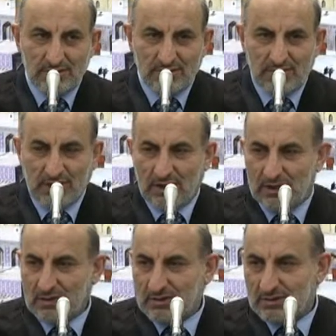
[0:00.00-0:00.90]
If they
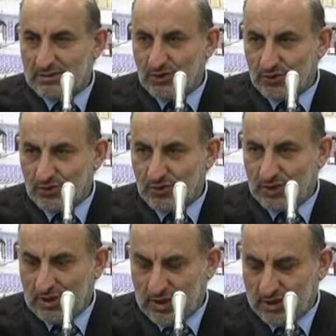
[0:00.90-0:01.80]
are
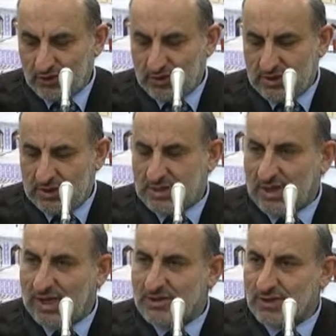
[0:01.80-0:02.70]
two, then I should see
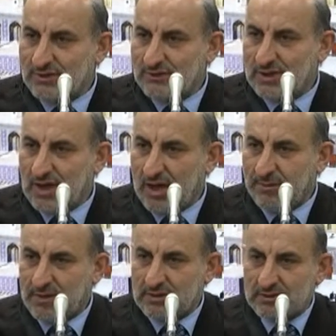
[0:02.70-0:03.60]
size of the
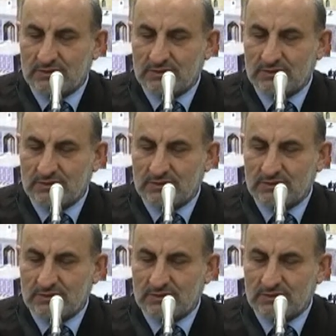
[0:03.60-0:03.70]
upper